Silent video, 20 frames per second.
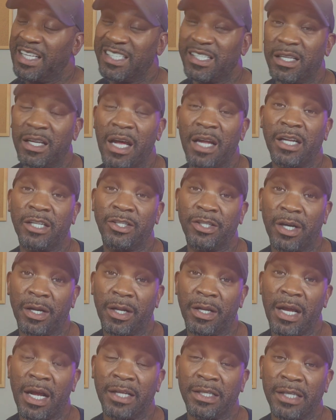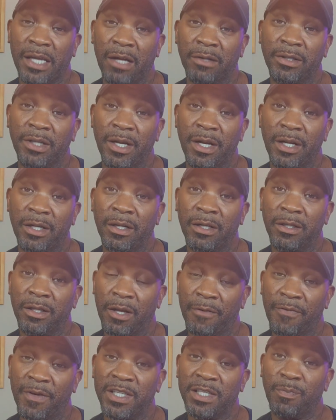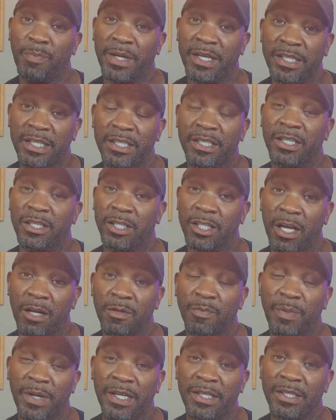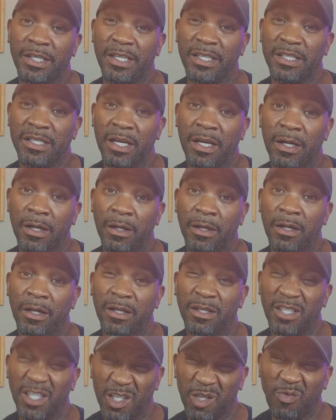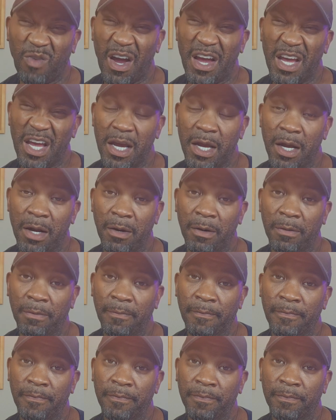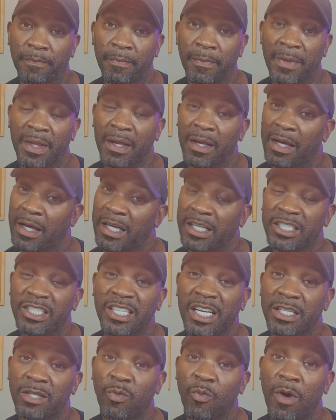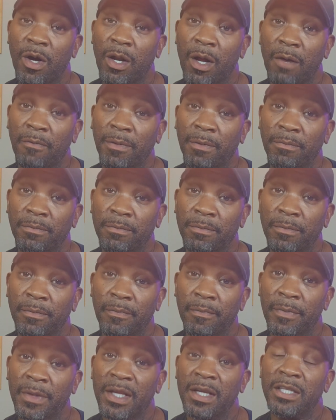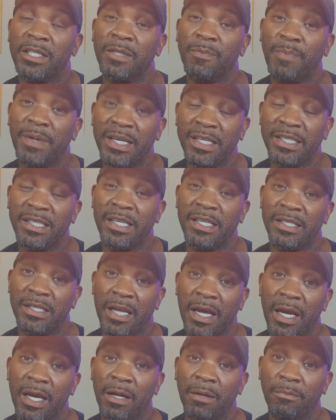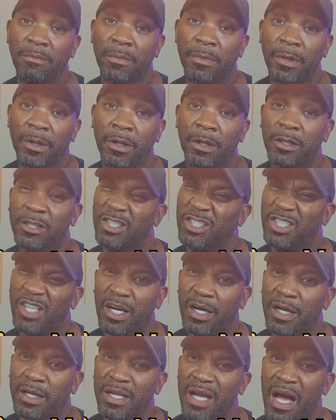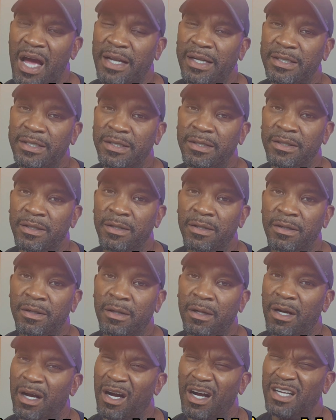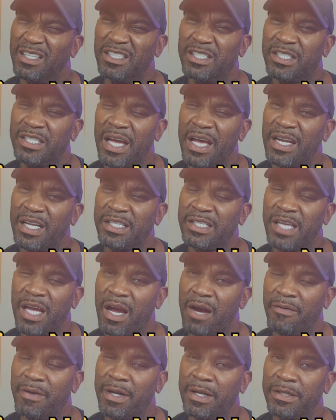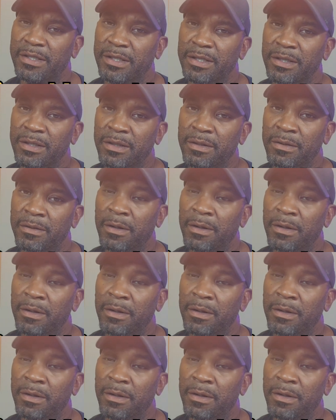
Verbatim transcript: There's a lot of juggernauts out there, different species and subspecies. This right here is just one of them. Species name Juggernautus unsanitarius.